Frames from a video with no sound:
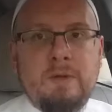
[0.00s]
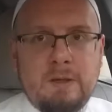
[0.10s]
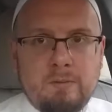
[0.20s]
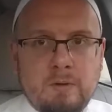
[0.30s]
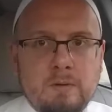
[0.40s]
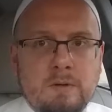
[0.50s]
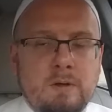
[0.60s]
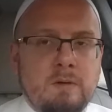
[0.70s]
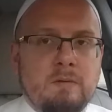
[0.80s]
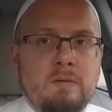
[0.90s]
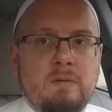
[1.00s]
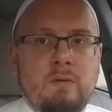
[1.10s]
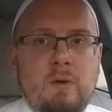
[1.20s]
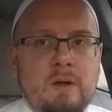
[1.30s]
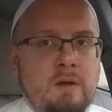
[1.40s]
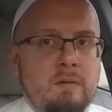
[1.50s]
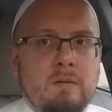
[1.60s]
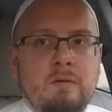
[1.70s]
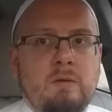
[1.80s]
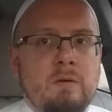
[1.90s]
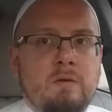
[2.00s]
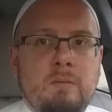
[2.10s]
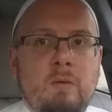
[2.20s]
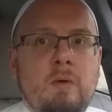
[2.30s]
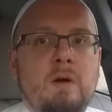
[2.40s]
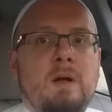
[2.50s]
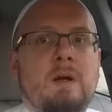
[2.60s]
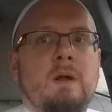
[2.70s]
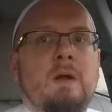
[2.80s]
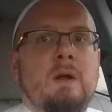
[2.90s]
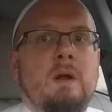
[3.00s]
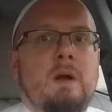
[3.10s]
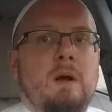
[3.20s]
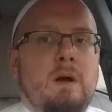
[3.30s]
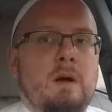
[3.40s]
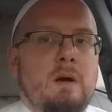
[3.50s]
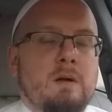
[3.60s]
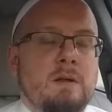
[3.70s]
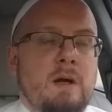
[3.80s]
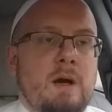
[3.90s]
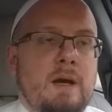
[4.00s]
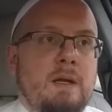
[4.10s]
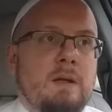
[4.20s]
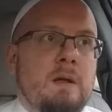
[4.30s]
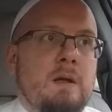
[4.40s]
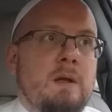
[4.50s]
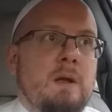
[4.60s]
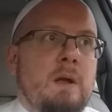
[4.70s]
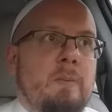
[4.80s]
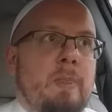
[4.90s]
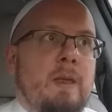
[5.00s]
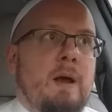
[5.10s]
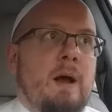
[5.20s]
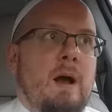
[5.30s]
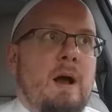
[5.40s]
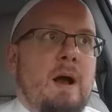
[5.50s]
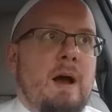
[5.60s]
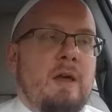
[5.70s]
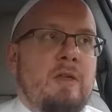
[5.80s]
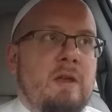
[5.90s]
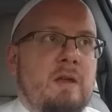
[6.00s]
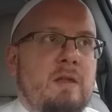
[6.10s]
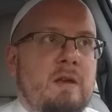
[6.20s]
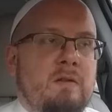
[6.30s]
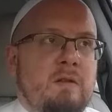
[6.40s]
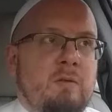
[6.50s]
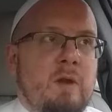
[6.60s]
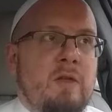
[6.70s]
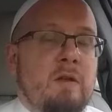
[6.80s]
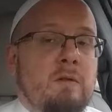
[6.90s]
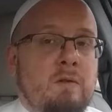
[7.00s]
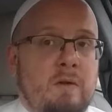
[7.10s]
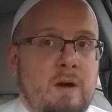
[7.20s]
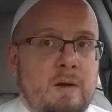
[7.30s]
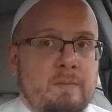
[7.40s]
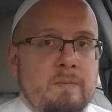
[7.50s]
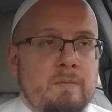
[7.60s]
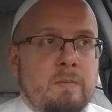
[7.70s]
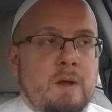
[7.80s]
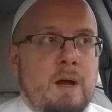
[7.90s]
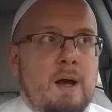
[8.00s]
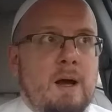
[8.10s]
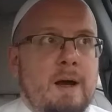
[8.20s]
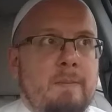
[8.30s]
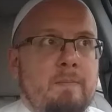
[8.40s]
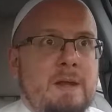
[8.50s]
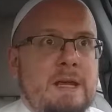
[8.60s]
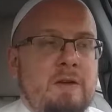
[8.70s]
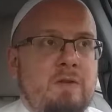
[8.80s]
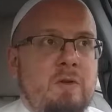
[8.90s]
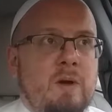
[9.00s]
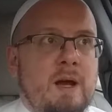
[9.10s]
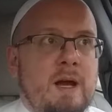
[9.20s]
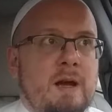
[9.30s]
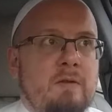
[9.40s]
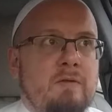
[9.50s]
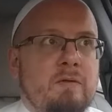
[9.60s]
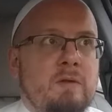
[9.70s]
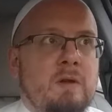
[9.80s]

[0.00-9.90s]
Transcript: of people, 20 students or more online. I think this is what I think so far. If you have